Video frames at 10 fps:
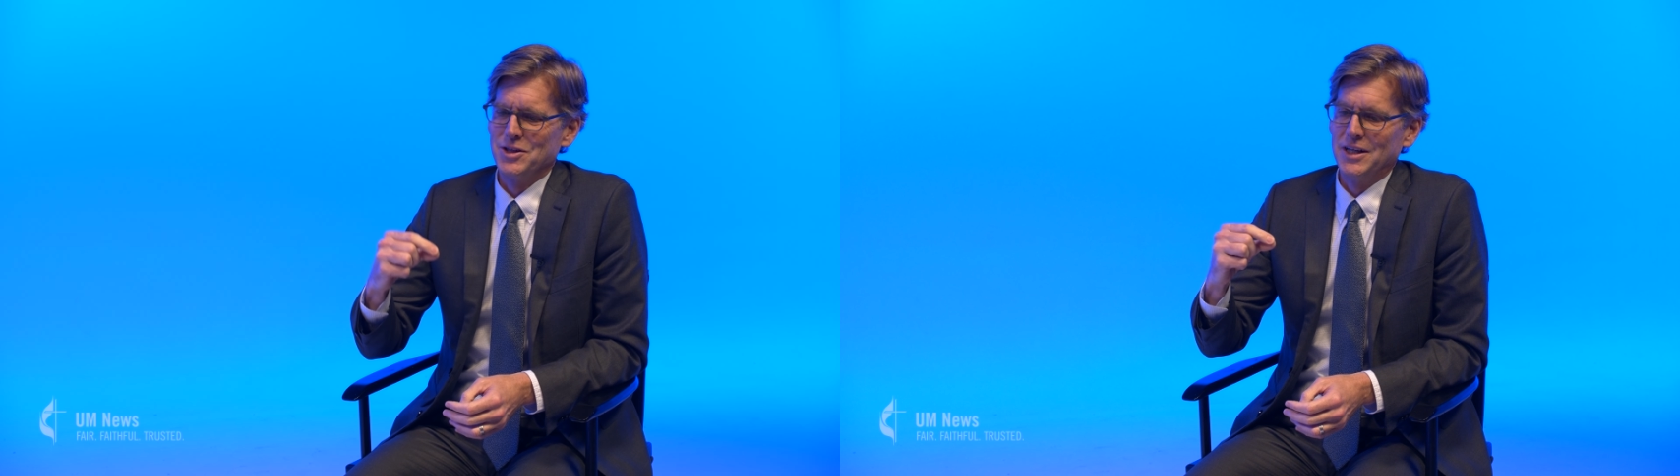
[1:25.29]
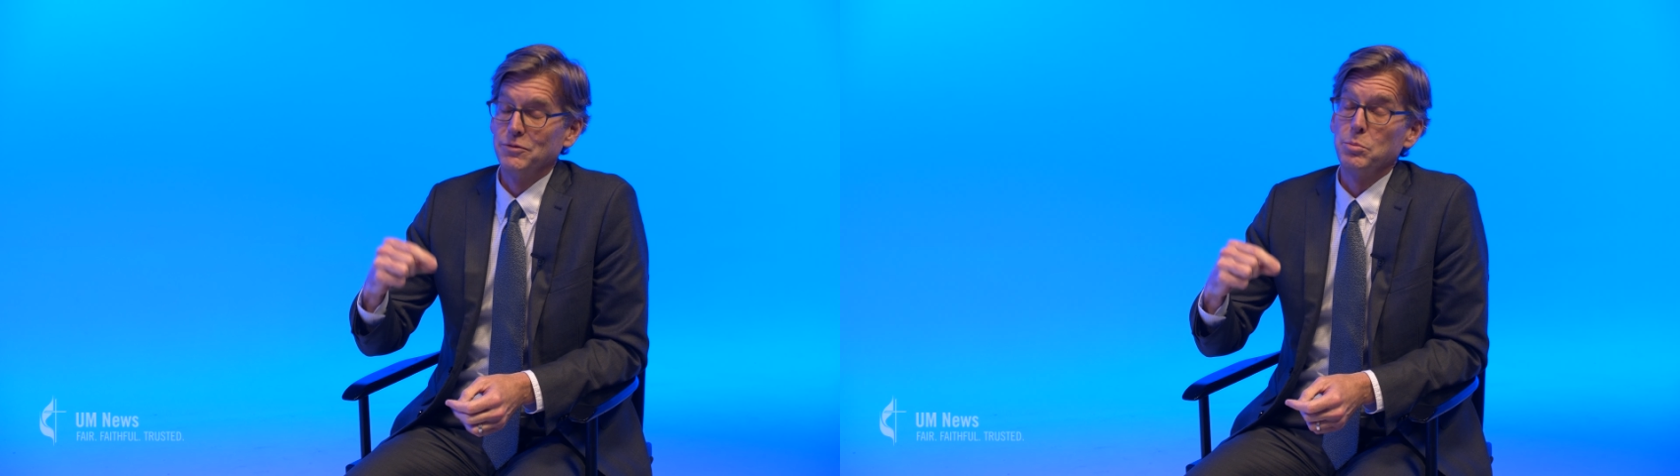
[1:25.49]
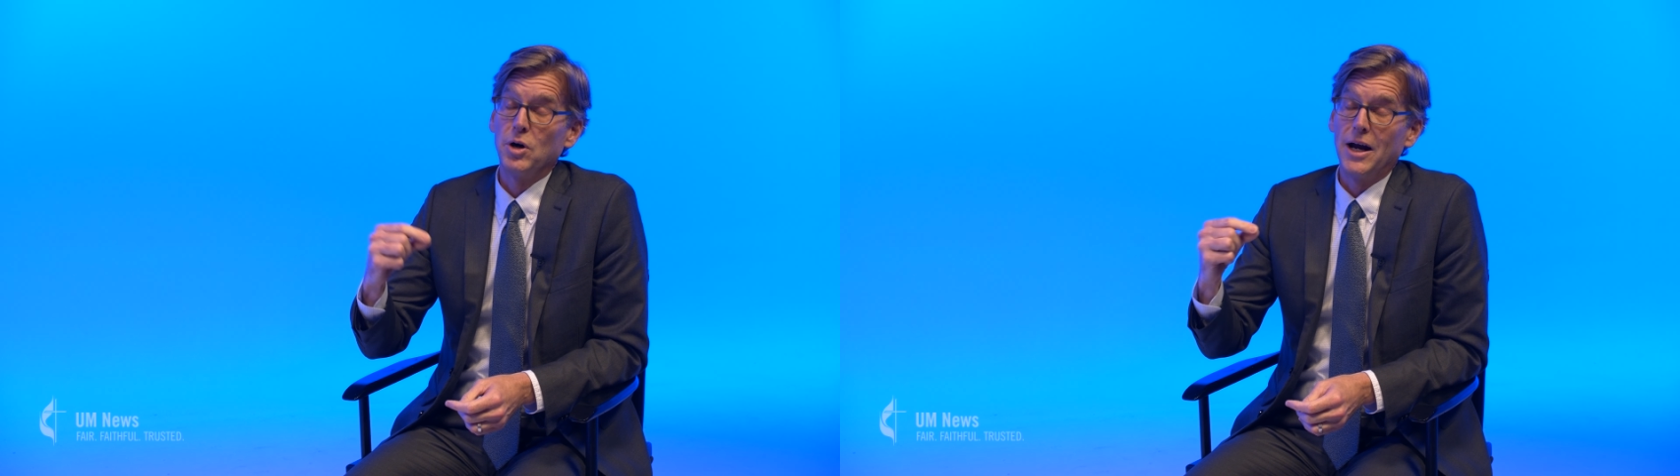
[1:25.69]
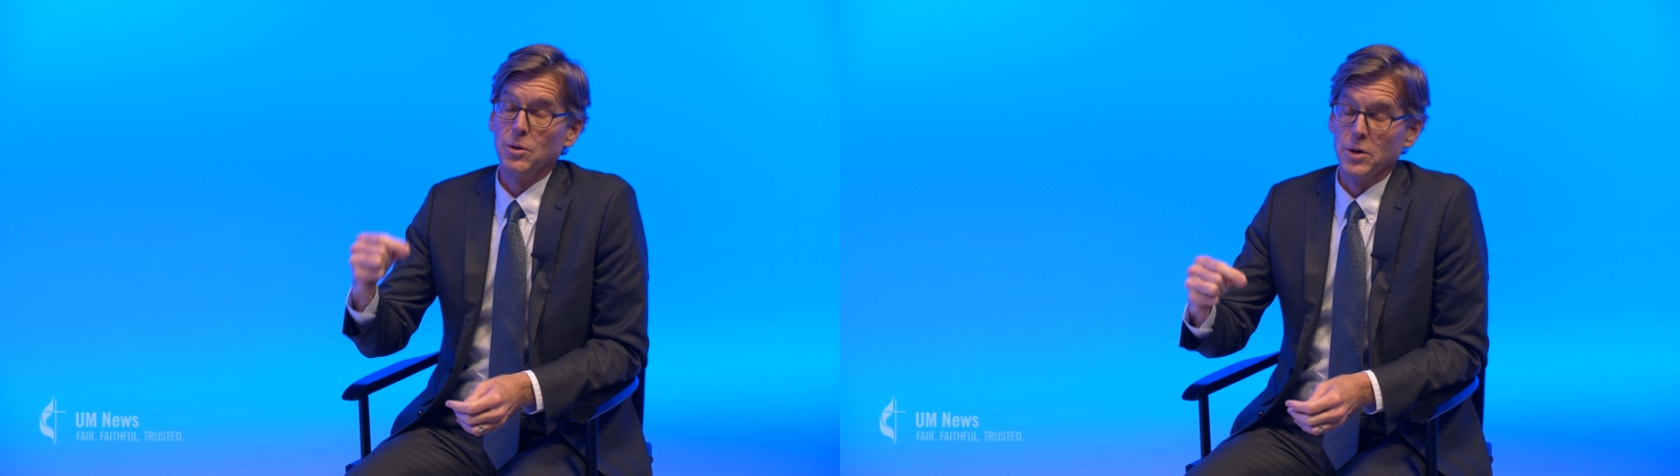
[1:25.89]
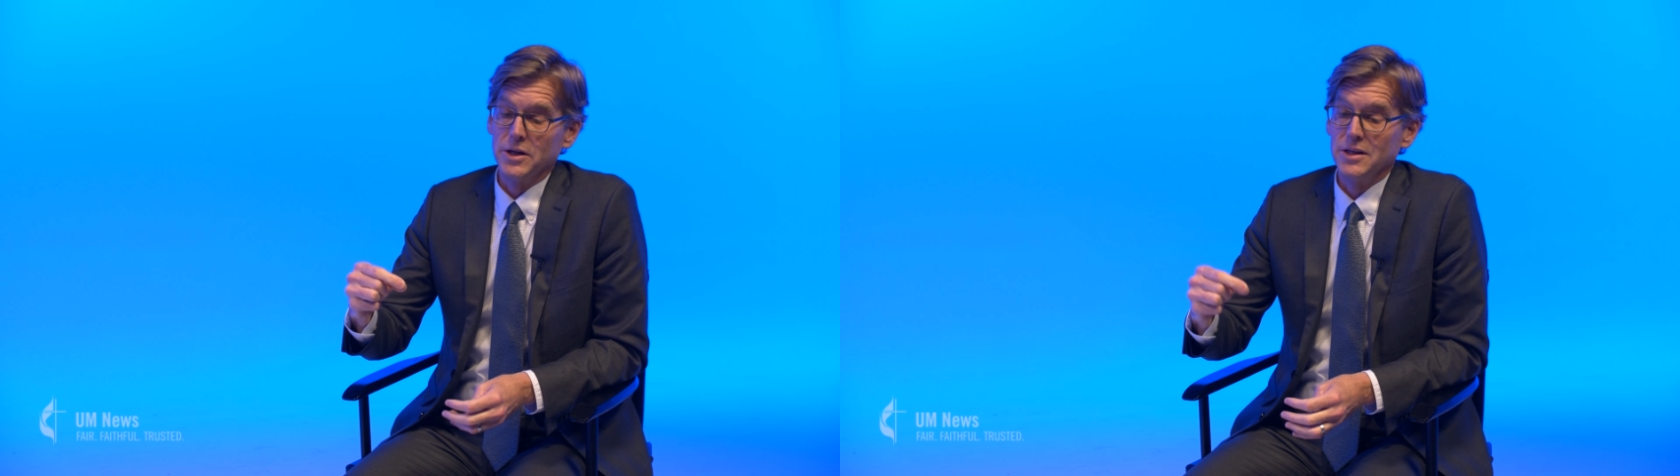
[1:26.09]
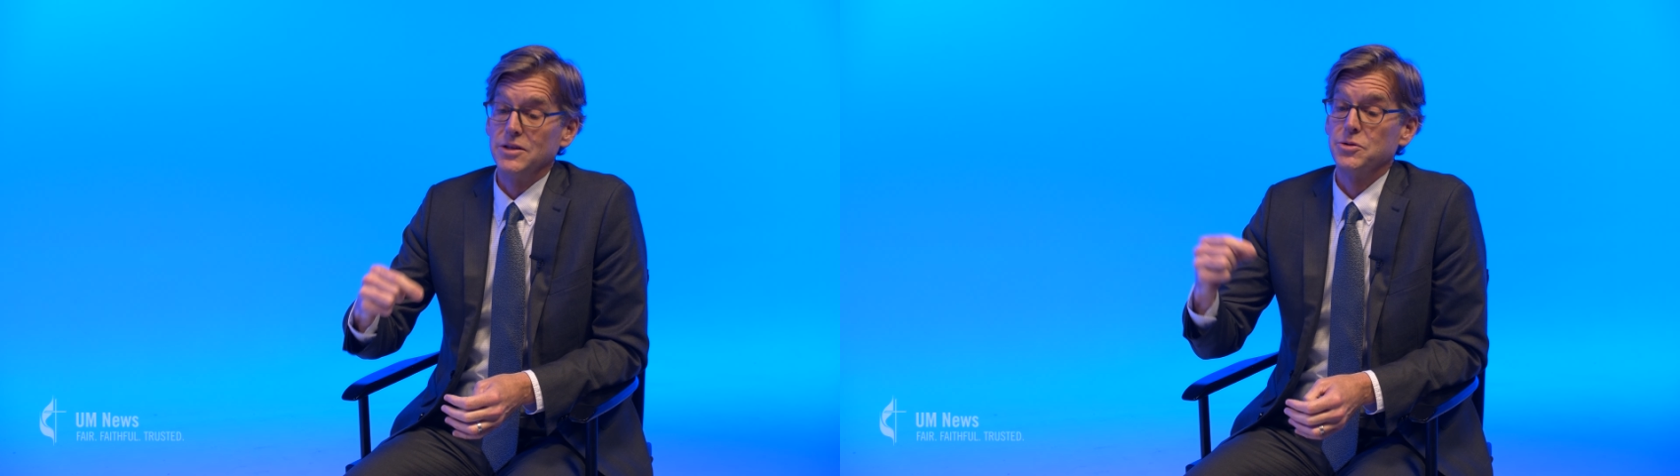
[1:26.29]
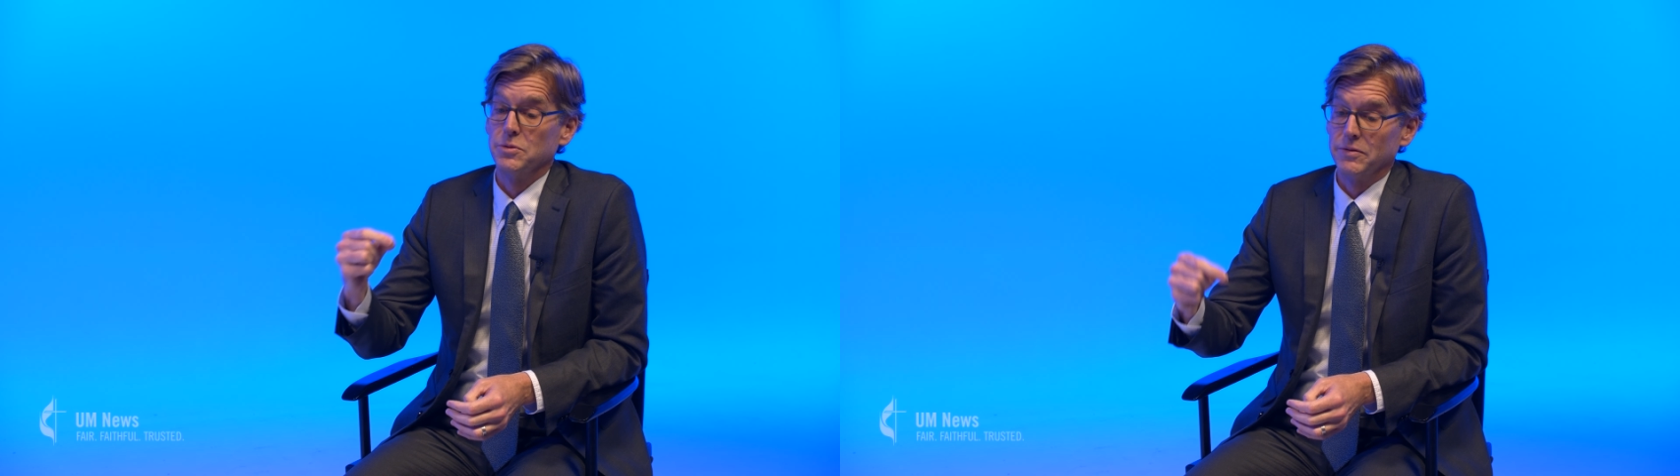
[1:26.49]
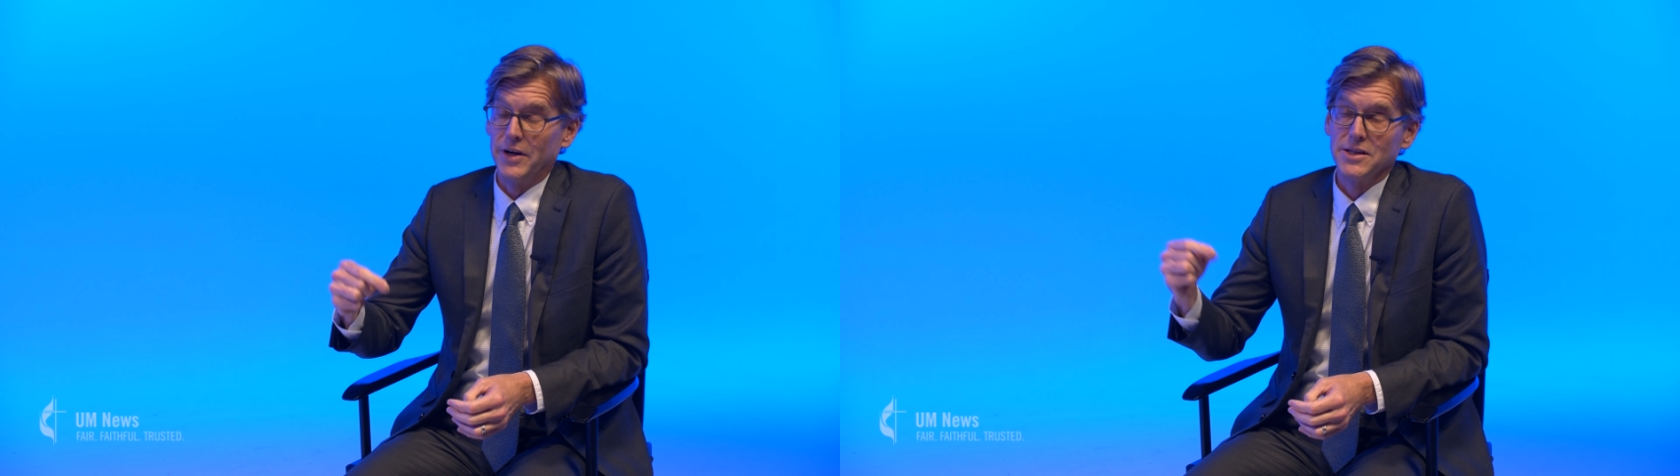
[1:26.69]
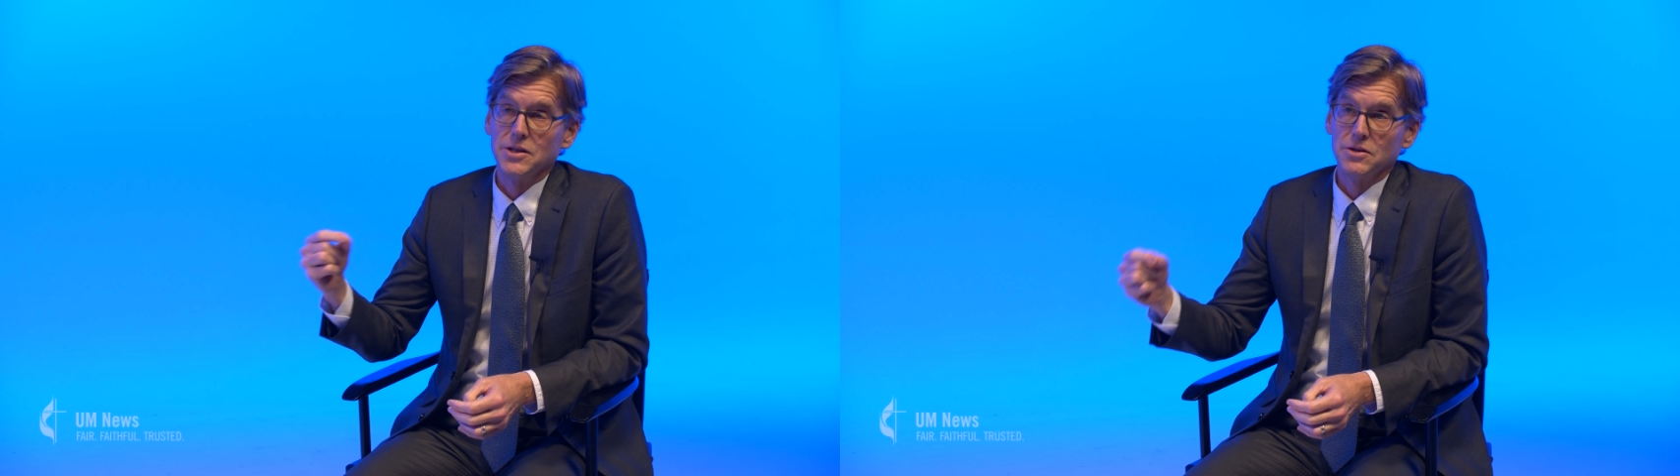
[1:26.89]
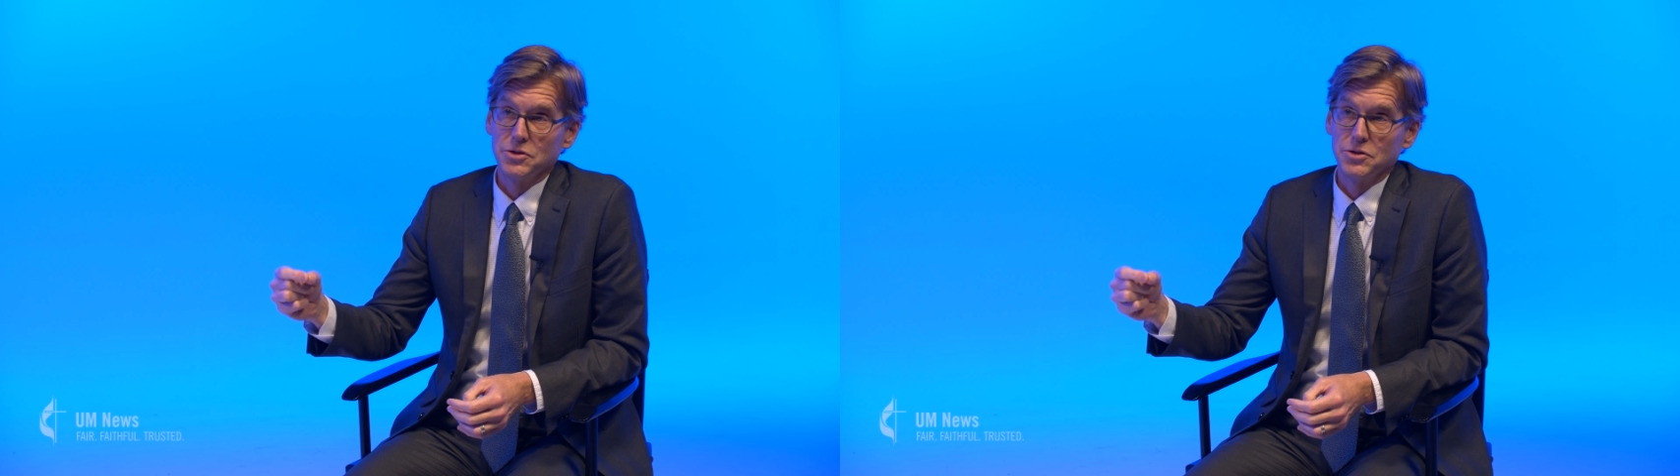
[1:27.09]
give a priority to revising the